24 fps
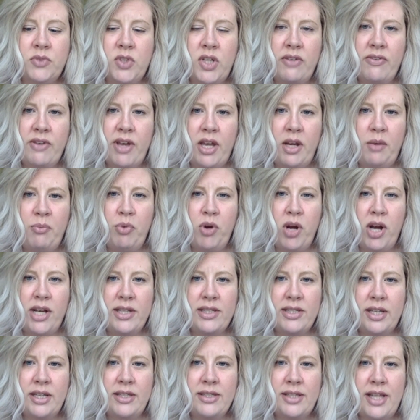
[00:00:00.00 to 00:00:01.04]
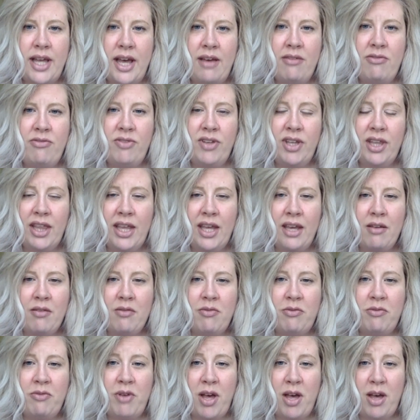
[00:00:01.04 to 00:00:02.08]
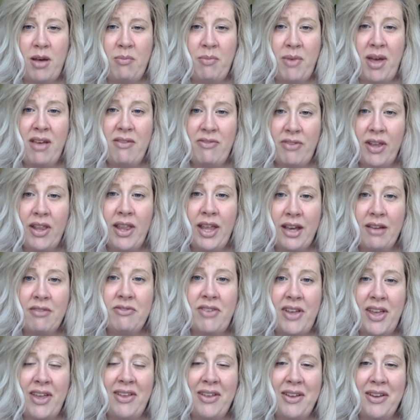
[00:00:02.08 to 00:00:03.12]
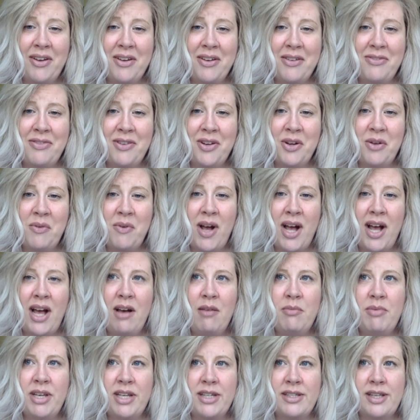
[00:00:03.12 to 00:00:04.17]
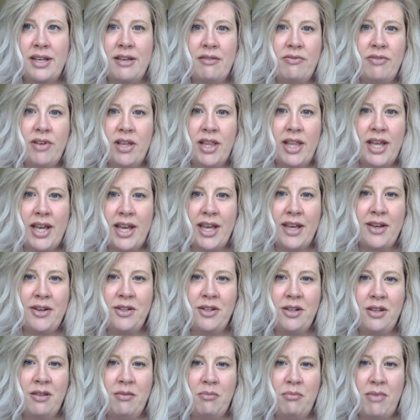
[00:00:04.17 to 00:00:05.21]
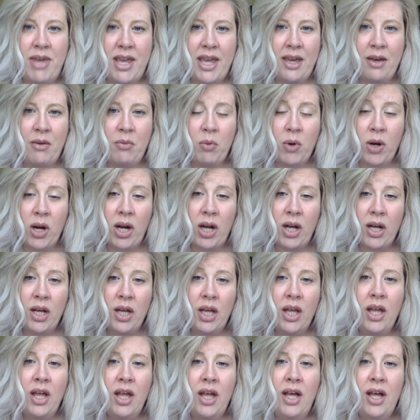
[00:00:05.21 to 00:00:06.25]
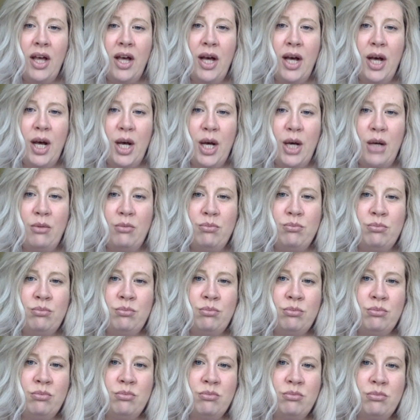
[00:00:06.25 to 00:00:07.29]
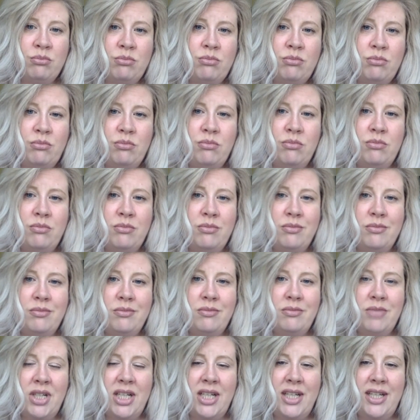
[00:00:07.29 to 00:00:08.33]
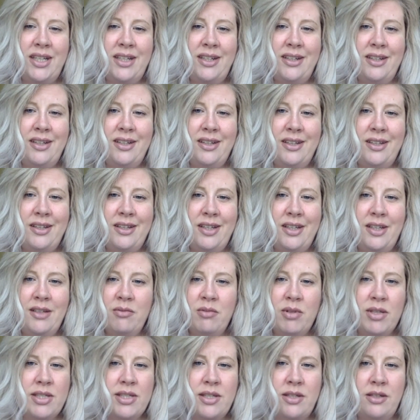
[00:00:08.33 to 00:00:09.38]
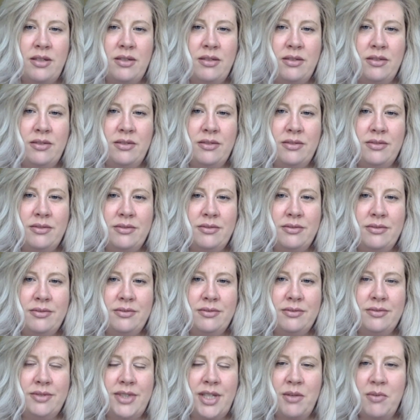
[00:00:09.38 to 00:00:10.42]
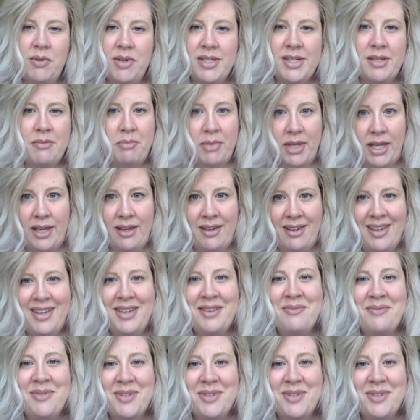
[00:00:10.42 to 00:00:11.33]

I kind of processed that feeling of I felt like a failure for a while because I felt like I couldn't make it work. Um, but it wasn't it wasn't me.